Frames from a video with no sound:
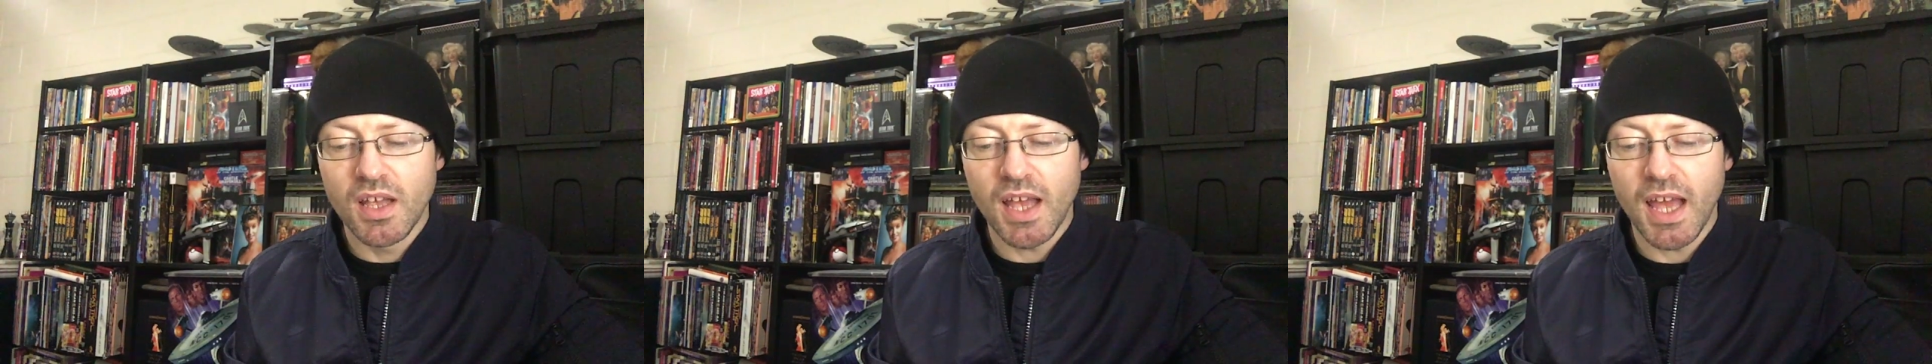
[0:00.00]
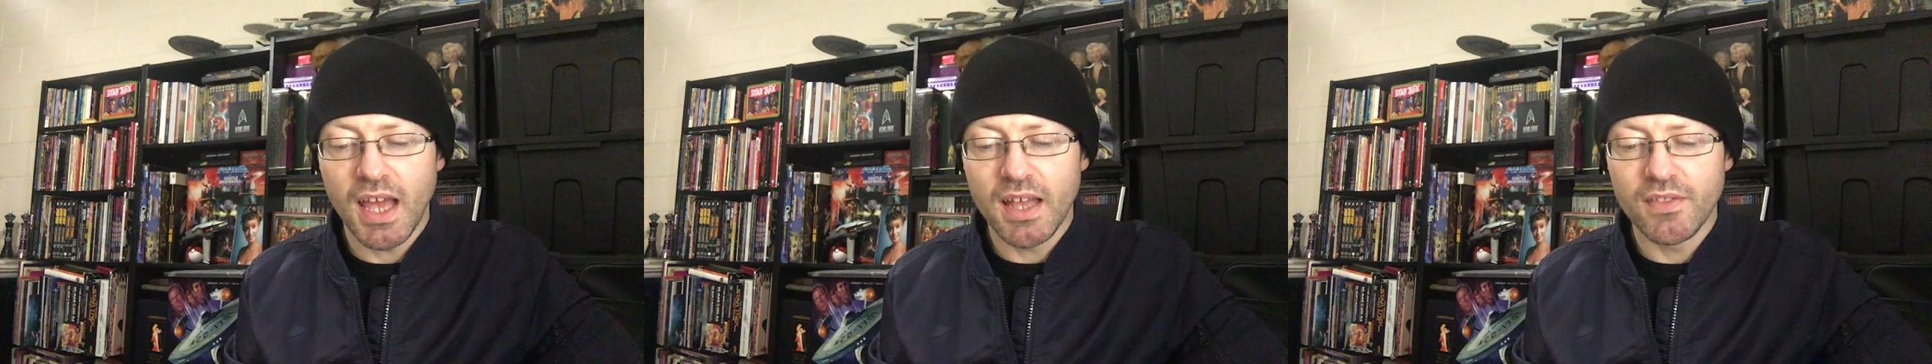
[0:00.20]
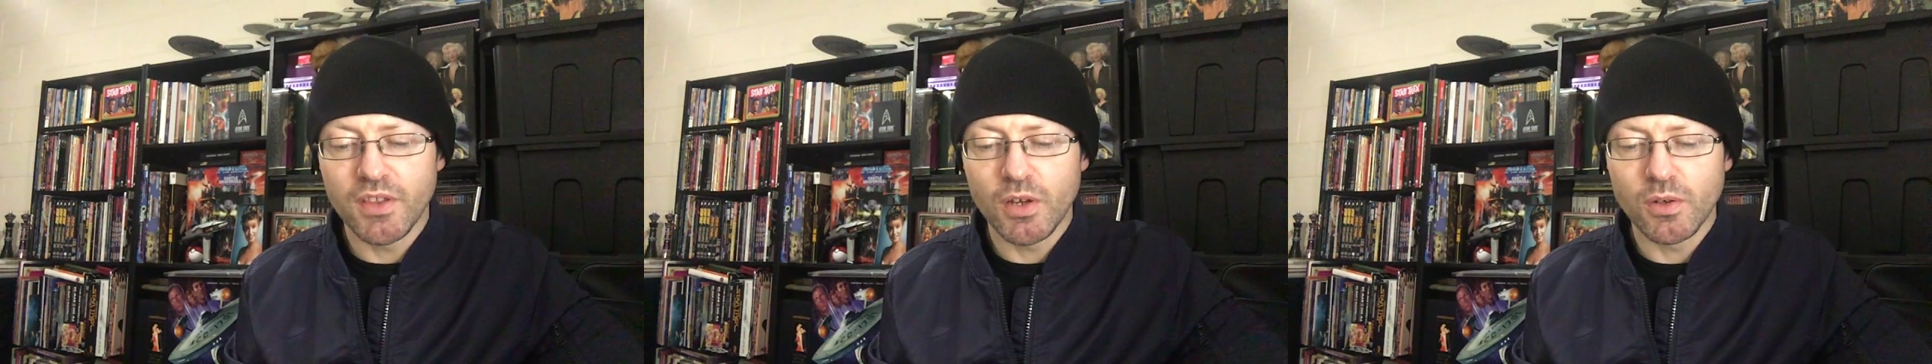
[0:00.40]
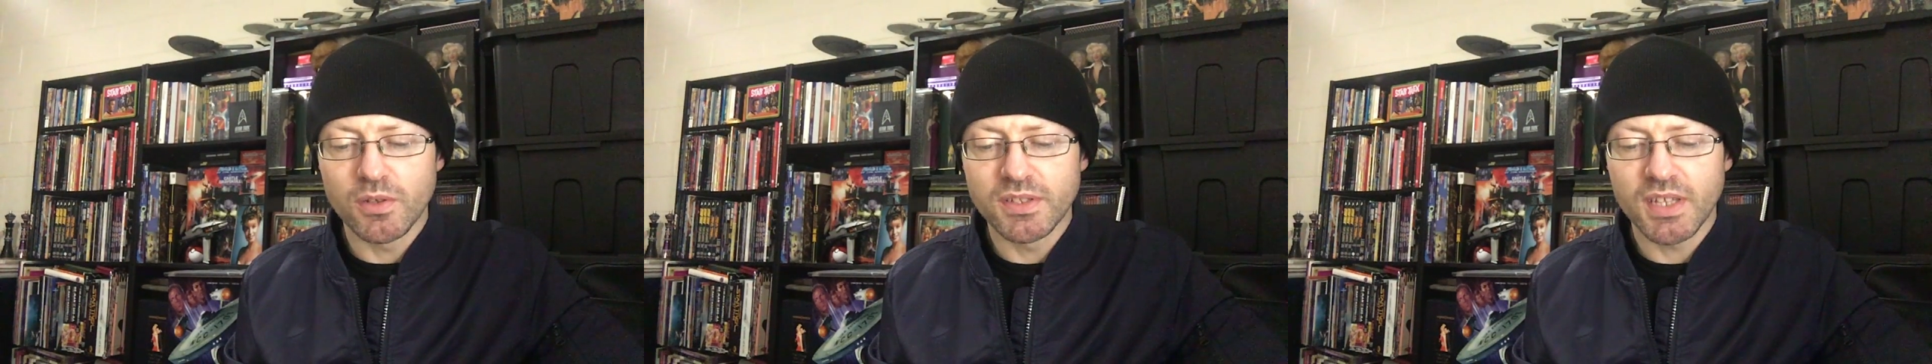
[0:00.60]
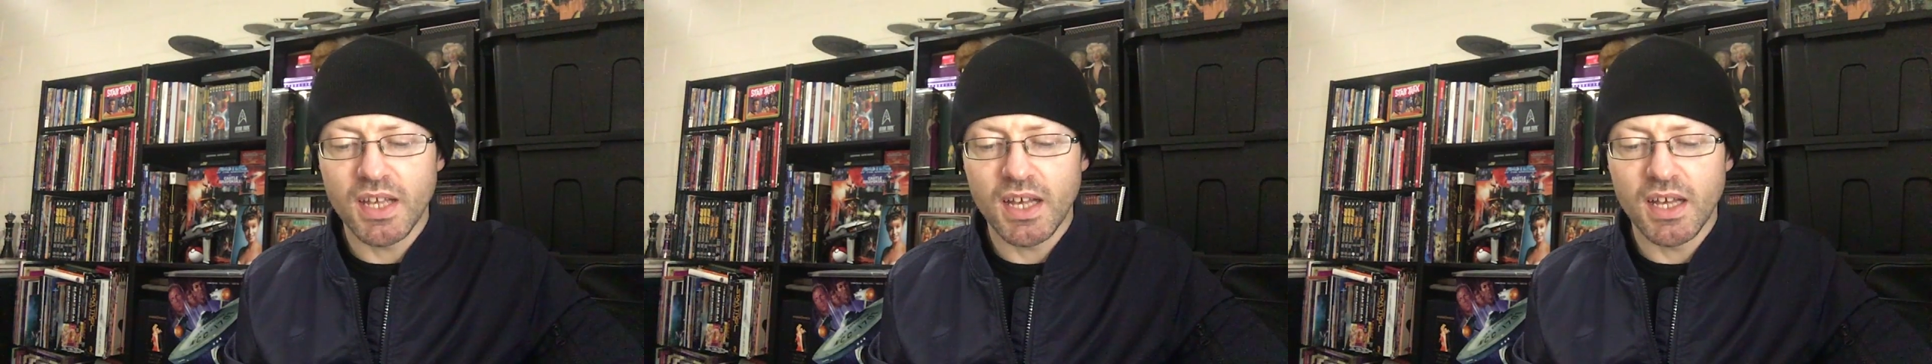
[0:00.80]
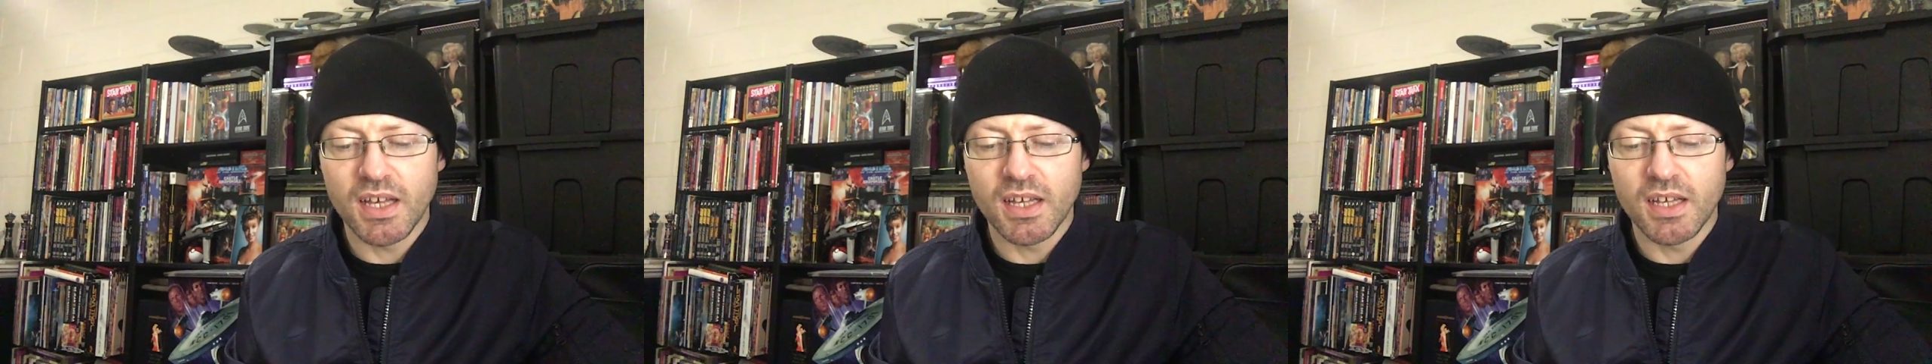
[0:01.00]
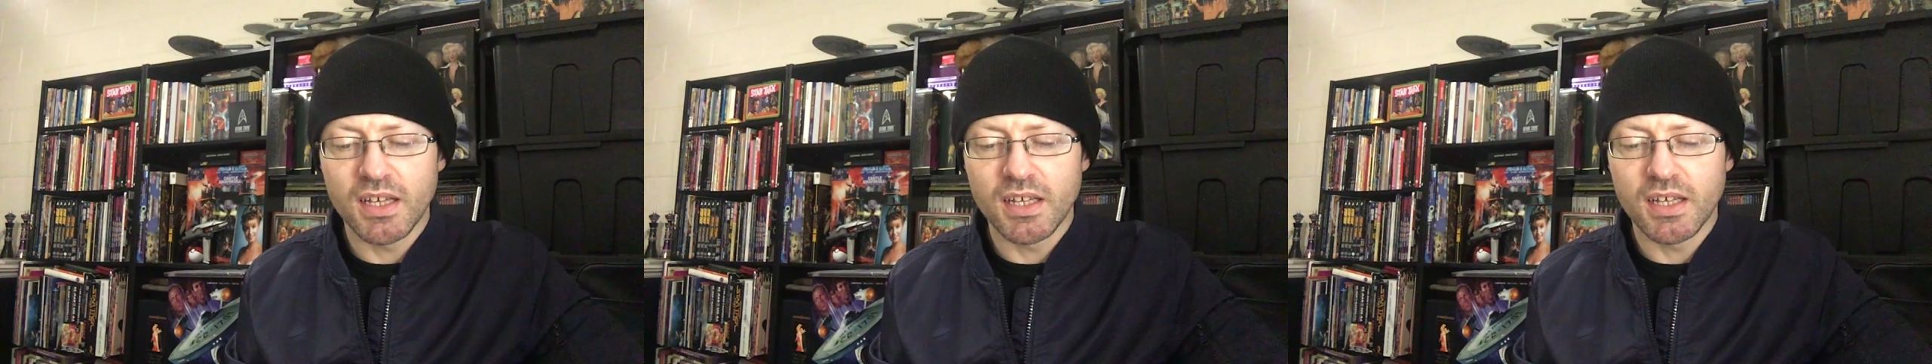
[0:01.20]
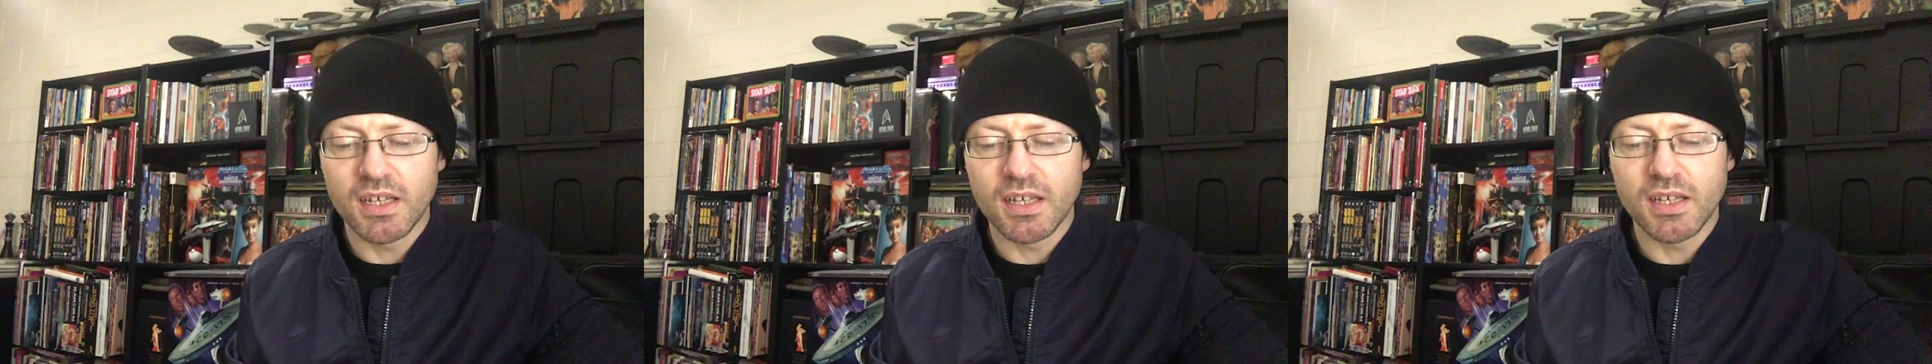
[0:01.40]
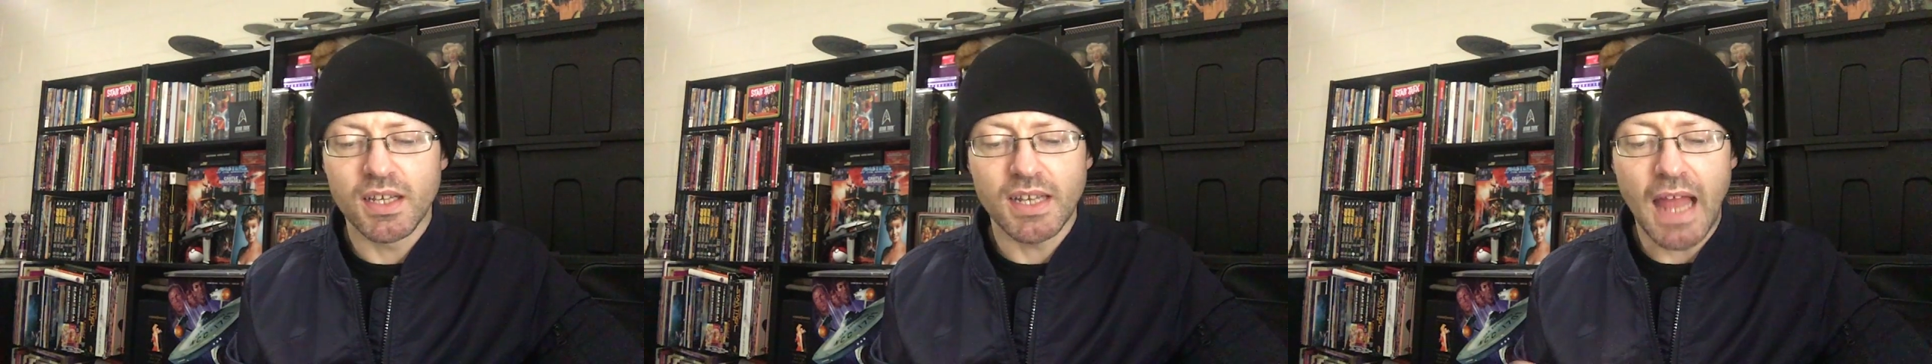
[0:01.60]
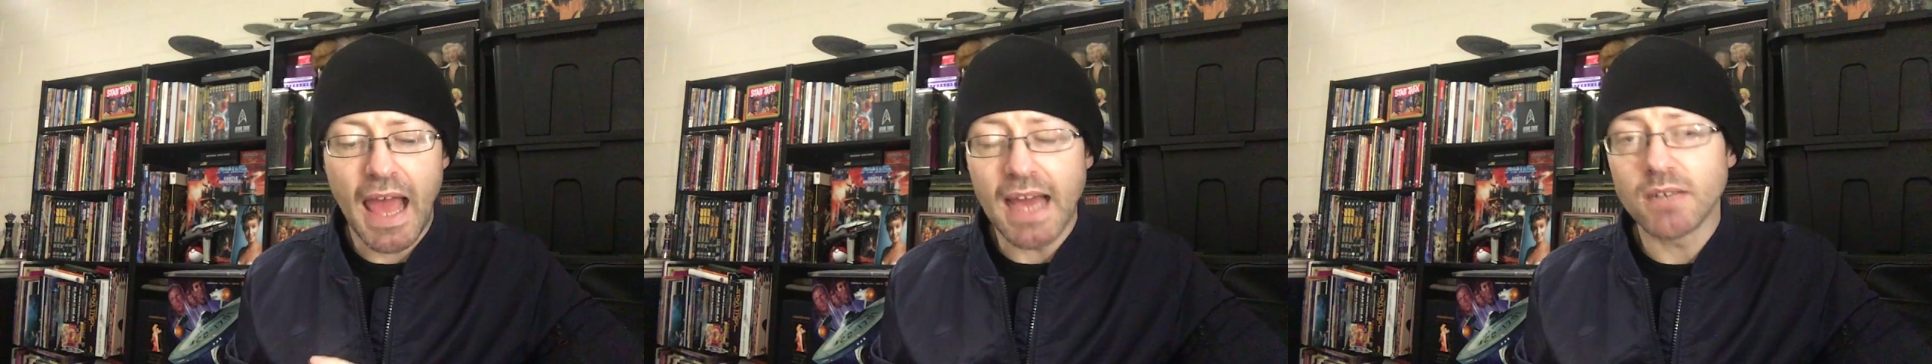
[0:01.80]
and there was uh,
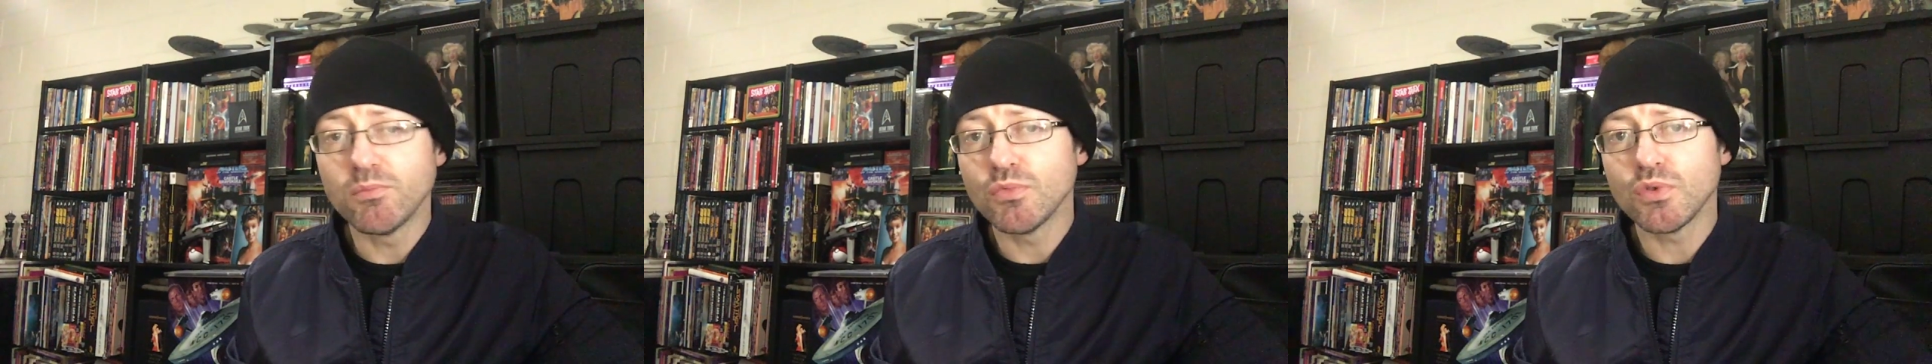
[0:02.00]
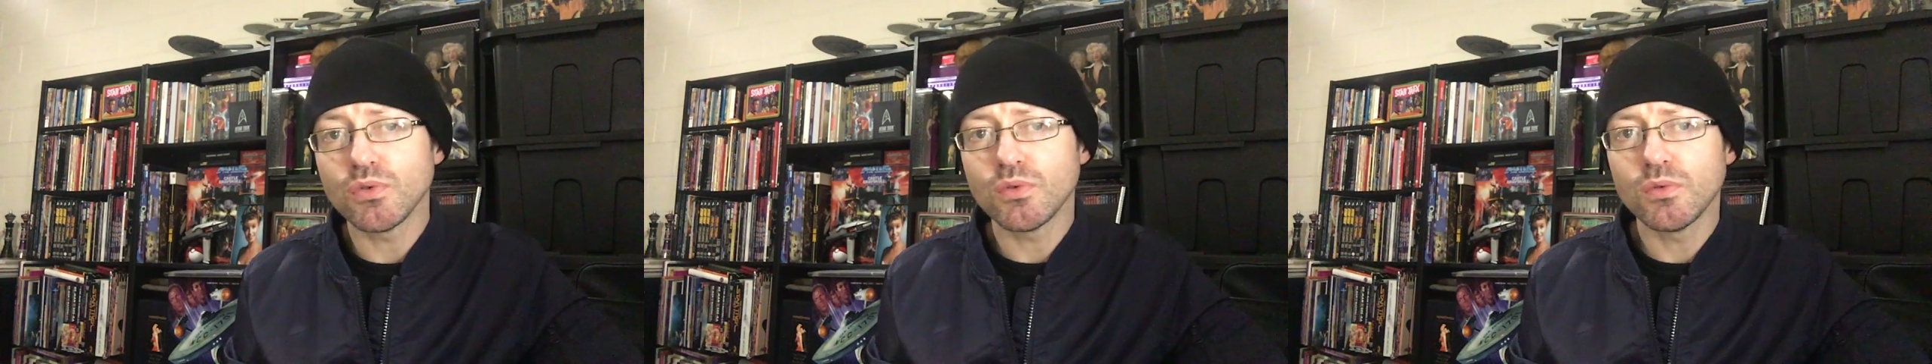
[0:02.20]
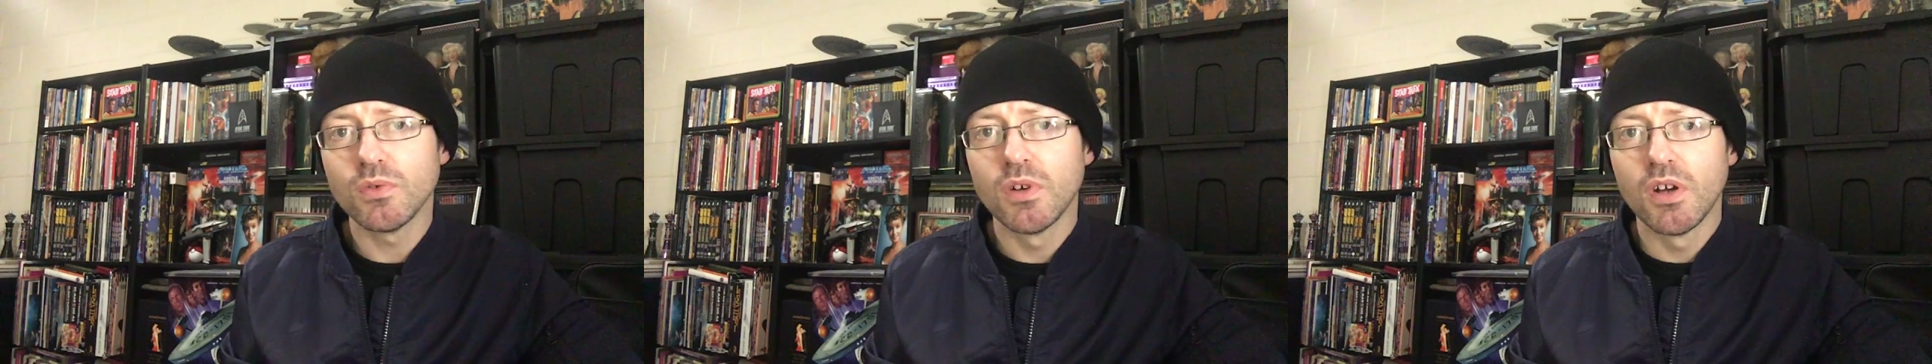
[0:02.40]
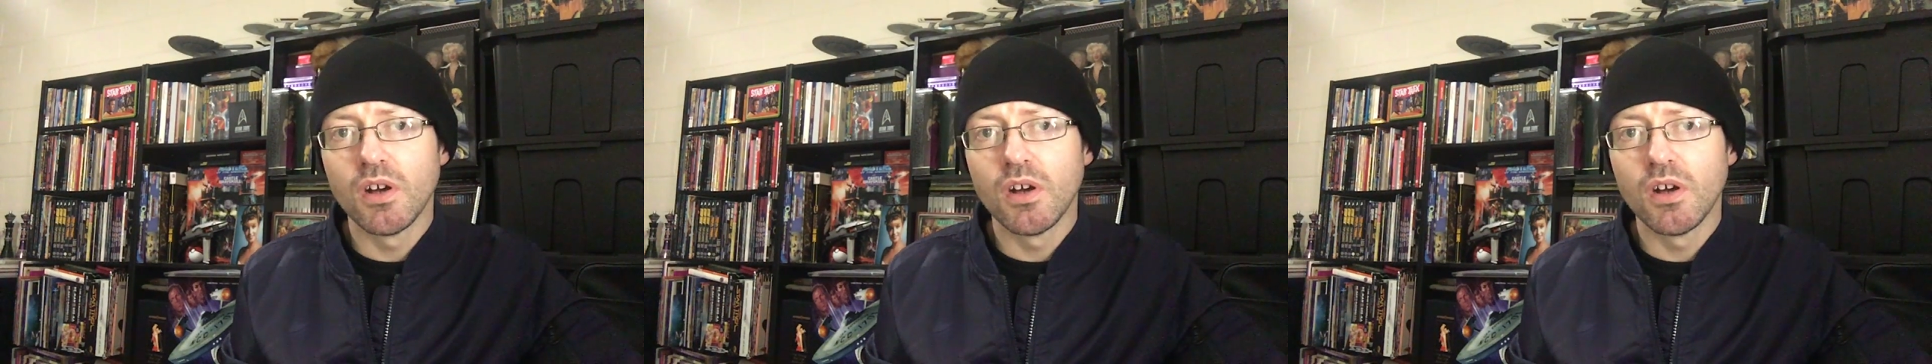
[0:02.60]
an admiral